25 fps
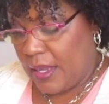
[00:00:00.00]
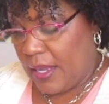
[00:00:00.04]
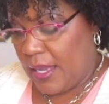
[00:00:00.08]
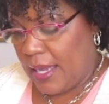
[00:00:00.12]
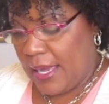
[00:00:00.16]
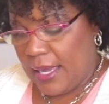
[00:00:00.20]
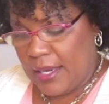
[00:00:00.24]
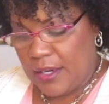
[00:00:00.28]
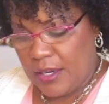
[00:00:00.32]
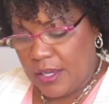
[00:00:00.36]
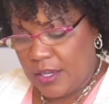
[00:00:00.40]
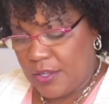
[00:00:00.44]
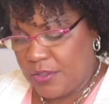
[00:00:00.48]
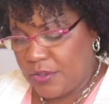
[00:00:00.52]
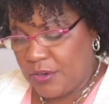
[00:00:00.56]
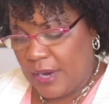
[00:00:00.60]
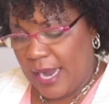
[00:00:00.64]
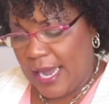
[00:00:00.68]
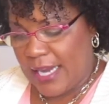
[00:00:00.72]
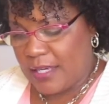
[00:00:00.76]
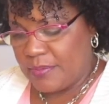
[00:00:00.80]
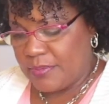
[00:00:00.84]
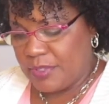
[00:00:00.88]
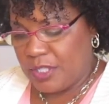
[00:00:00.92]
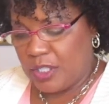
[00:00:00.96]
And other
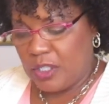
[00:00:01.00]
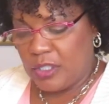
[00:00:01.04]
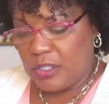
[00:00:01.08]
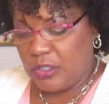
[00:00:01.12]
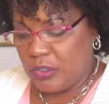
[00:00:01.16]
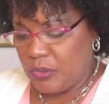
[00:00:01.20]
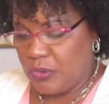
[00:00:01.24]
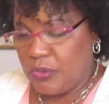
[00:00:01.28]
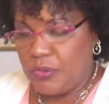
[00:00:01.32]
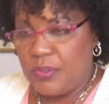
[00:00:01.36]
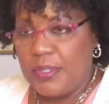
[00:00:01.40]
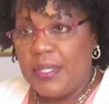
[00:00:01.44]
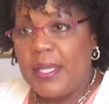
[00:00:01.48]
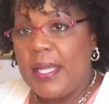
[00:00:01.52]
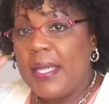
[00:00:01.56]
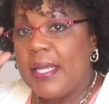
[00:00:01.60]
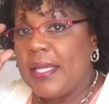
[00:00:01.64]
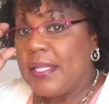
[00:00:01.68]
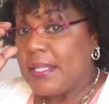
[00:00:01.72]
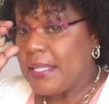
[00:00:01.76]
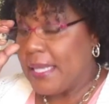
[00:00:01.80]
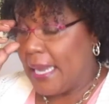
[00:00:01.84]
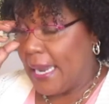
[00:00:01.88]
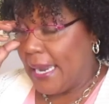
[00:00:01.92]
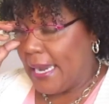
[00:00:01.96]
items include
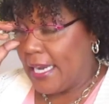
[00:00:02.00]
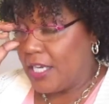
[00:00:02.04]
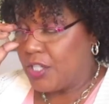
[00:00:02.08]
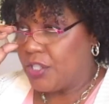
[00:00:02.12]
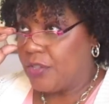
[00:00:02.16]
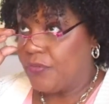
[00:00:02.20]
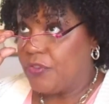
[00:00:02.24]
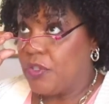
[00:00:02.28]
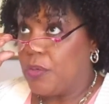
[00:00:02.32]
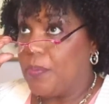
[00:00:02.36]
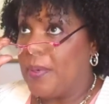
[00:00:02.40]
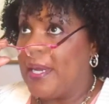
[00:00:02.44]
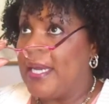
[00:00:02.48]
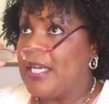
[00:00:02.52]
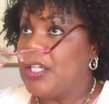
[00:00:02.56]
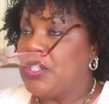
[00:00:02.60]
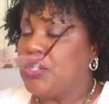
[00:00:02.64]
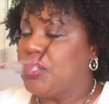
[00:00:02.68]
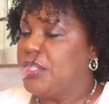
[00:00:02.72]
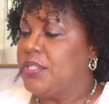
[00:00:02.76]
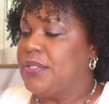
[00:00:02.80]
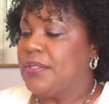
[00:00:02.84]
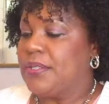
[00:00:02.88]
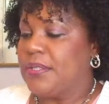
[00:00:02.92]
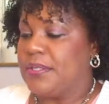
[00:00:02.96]
the age of your
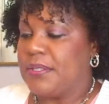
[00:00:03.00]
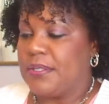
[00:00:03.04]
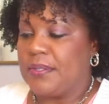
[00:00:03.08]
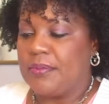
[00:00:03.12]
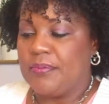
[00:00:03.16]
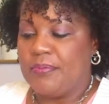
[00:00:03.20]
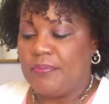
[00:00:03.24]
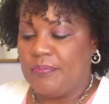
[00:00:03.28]
patient,